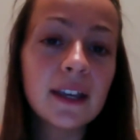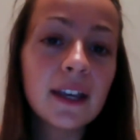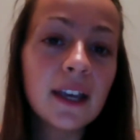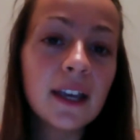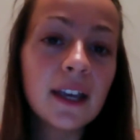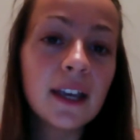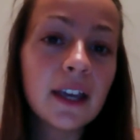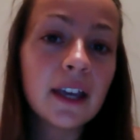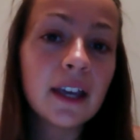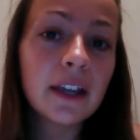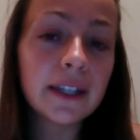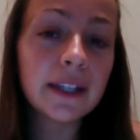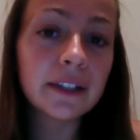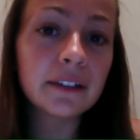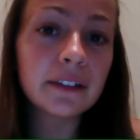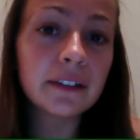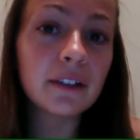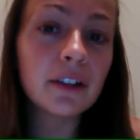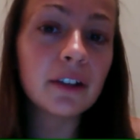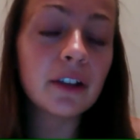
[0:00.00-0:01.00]

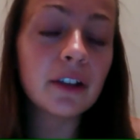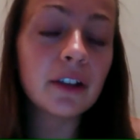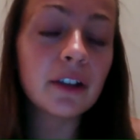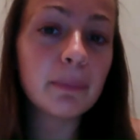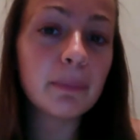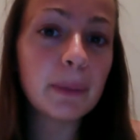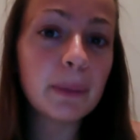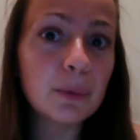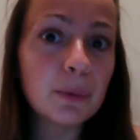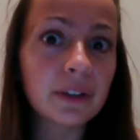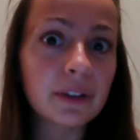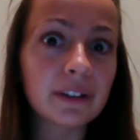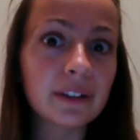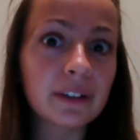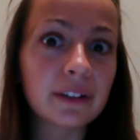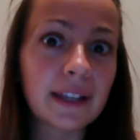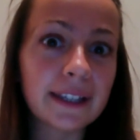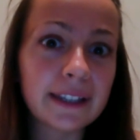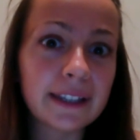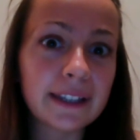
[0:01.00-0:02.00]
then people can like
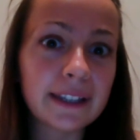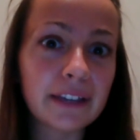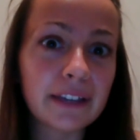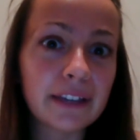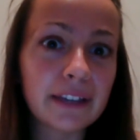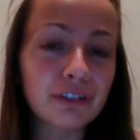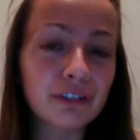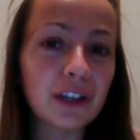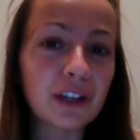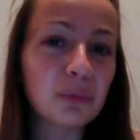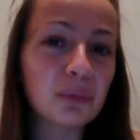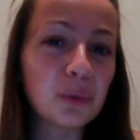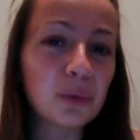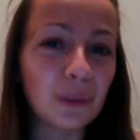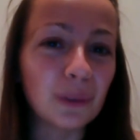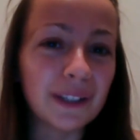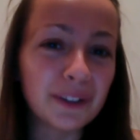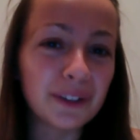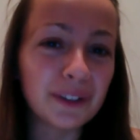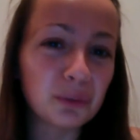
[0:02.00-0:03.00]
get through that wall, and the
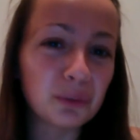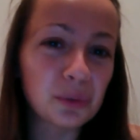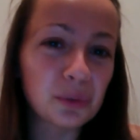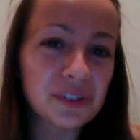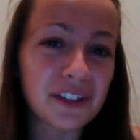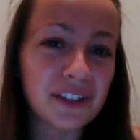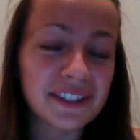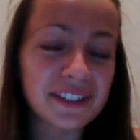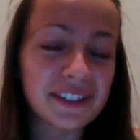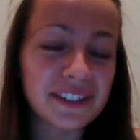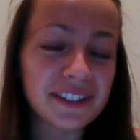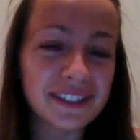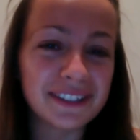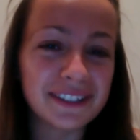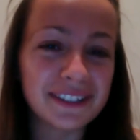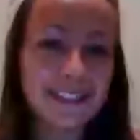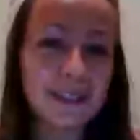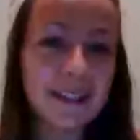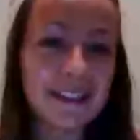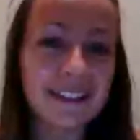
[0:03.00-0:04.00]
wall starts to
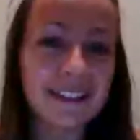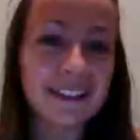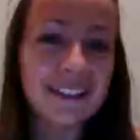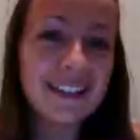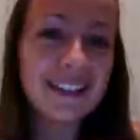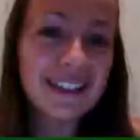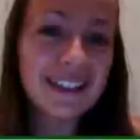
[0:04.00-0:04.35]
disappear.